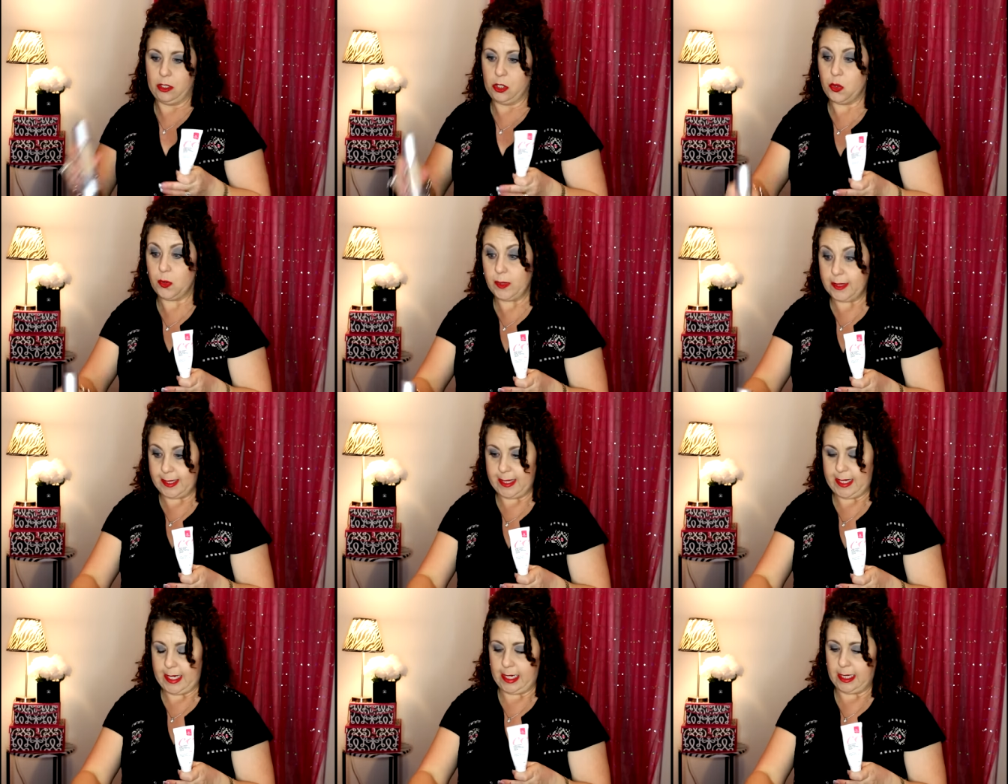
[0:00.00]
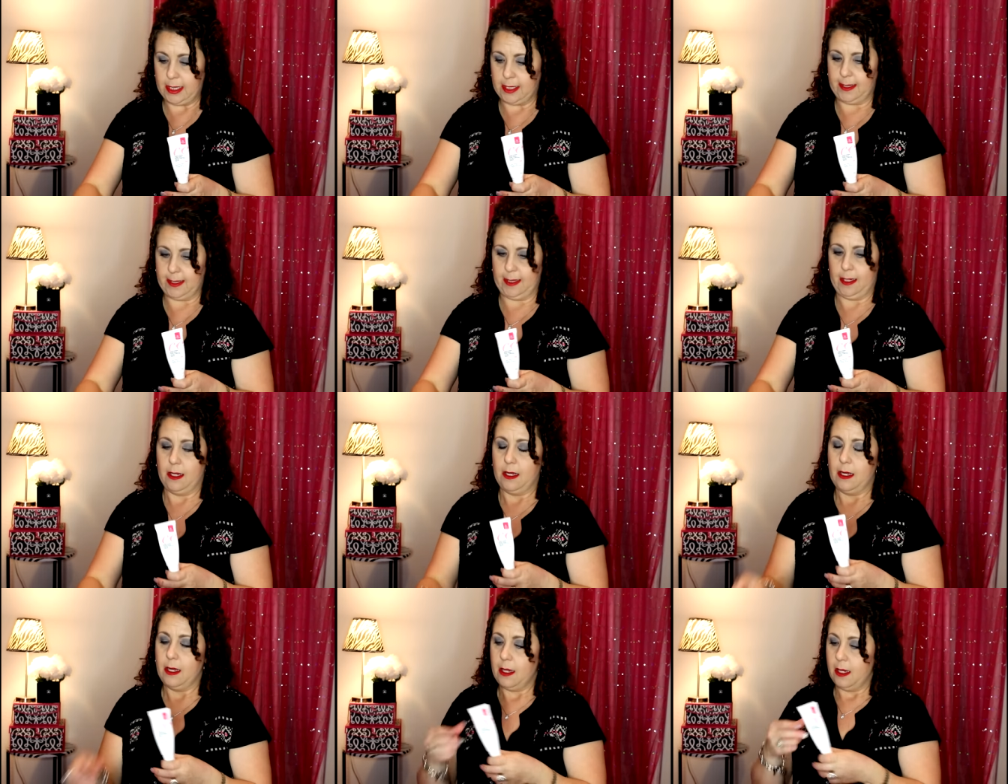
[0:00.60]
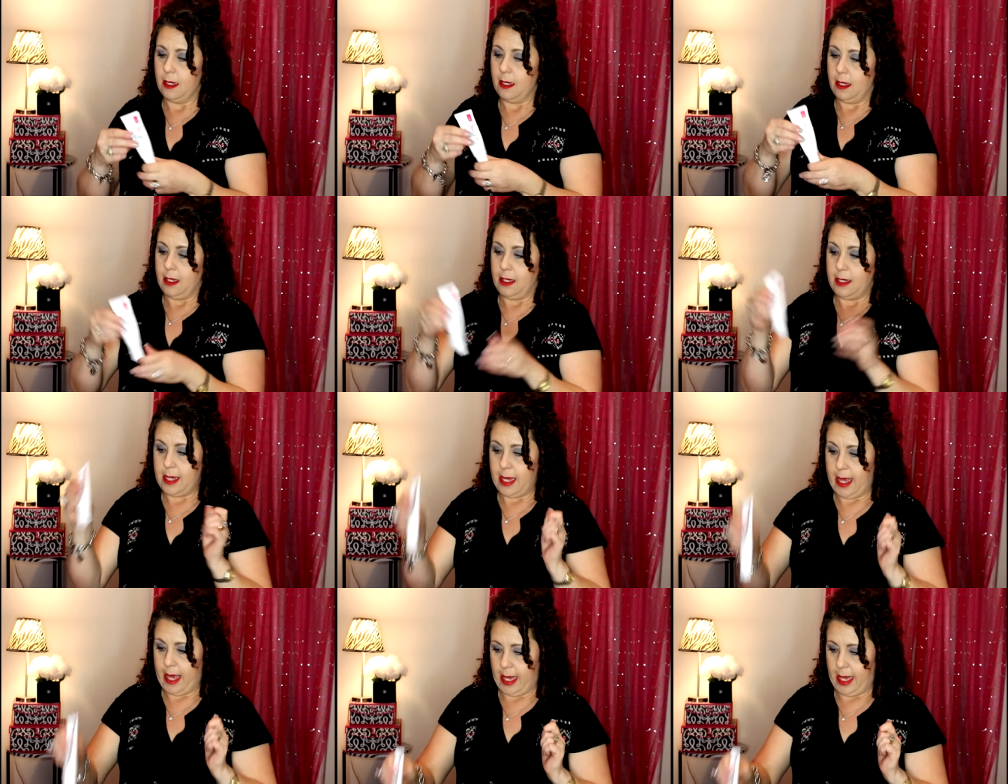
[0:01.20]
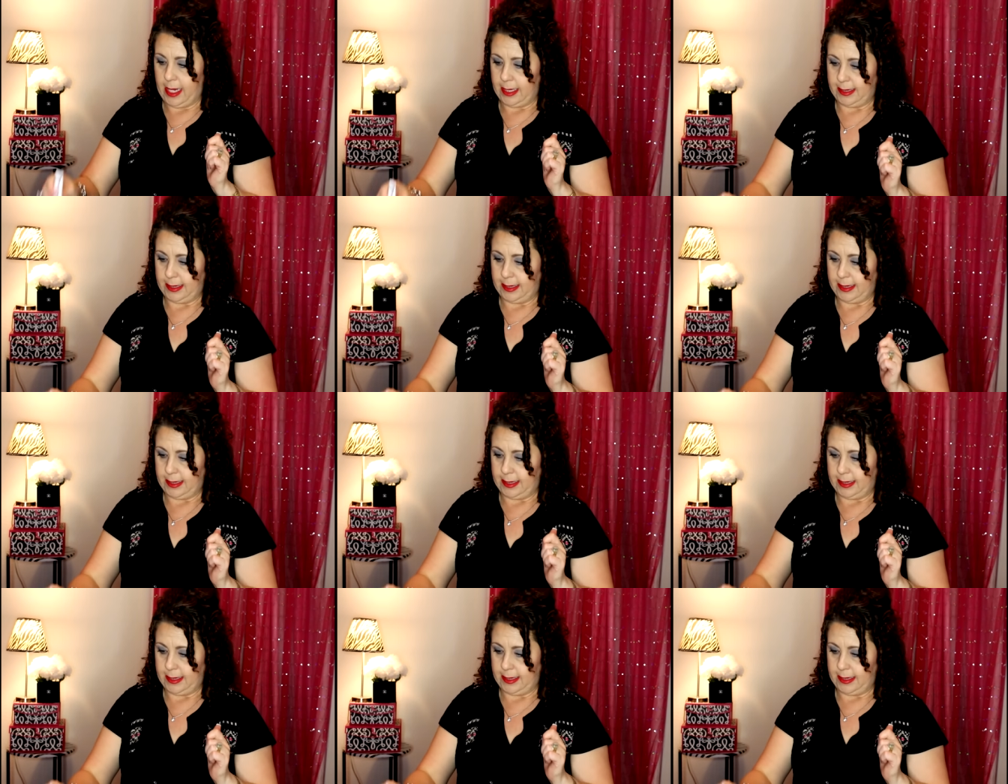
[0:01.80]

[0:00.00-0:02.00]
use these yet.